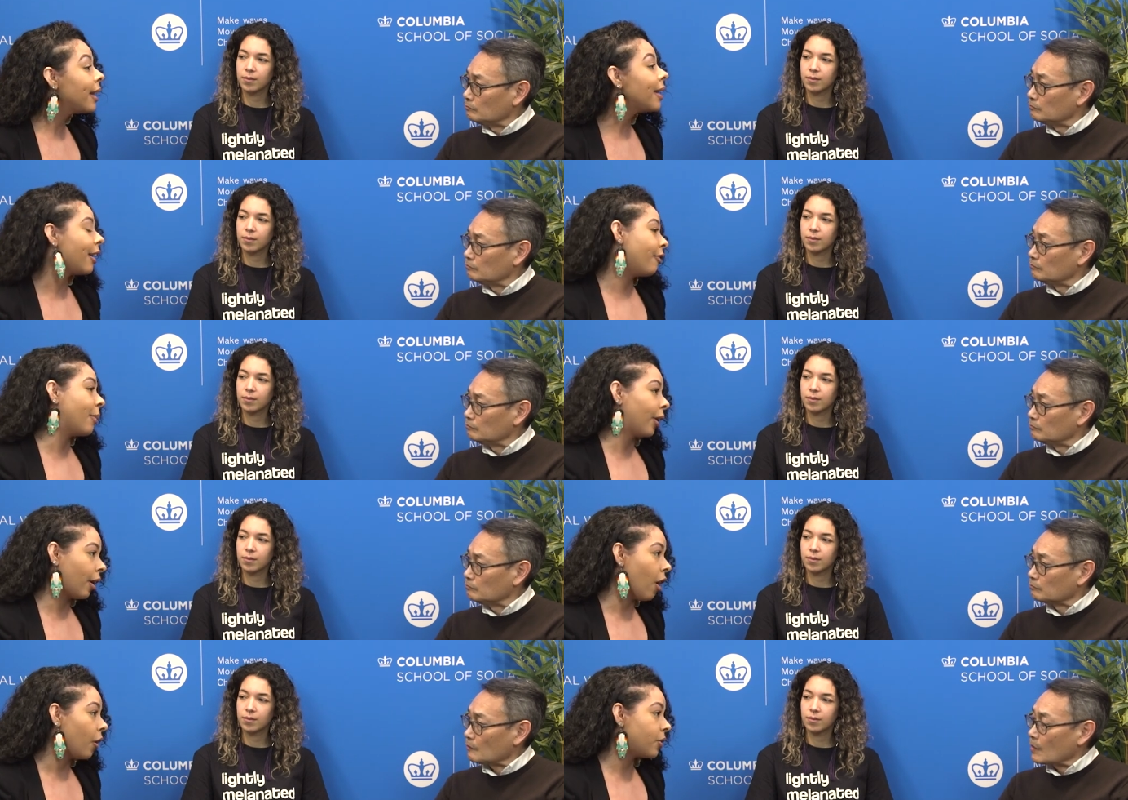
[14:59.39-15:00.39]
Speaker 1: Native mm American
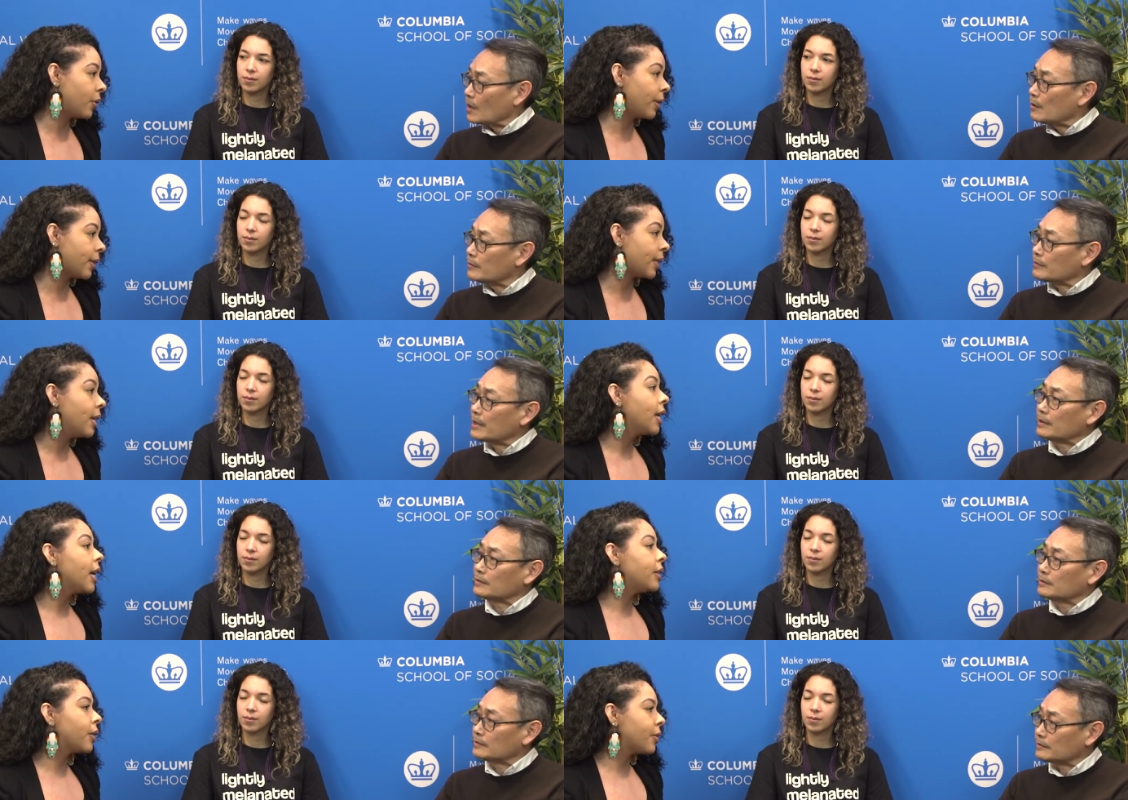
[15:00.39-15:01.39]
college students. Okay.
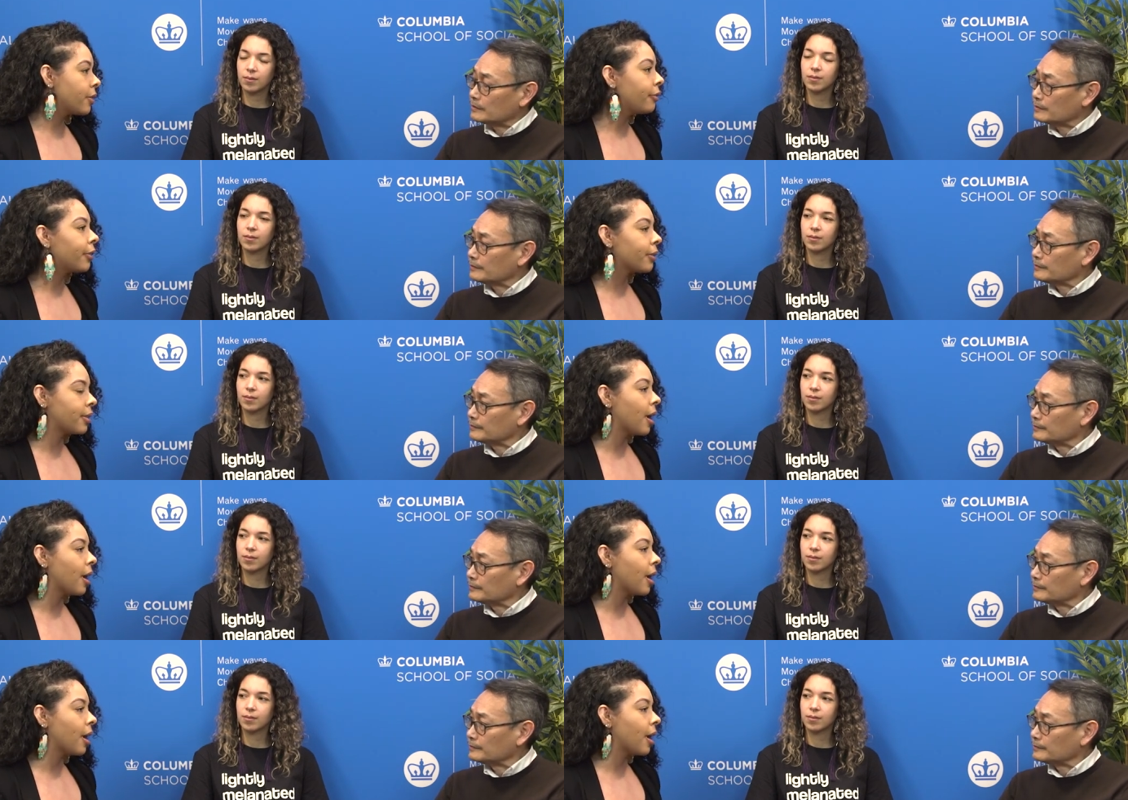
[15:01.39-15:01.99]
And so this is the first